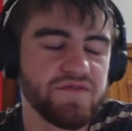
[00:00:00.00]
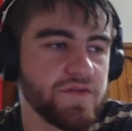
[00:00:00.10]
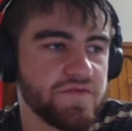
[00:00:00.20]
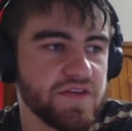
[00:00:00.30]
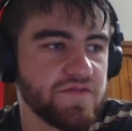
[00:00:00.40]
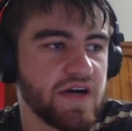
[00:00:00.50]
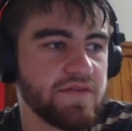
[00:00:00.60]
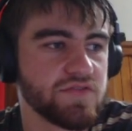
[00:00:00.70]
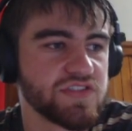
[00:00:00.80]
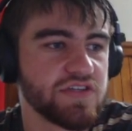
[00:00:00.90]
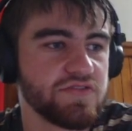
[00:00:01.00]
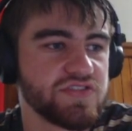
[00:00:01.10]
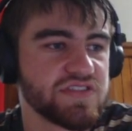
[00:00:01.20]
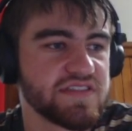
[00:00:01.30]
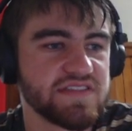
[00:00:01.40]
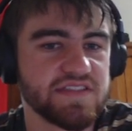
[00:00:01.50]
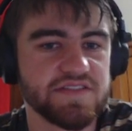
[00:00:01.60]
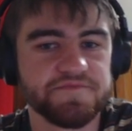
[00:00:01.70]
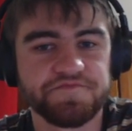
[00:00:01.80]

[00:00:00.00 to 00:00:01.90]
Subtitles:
55 or so, just as a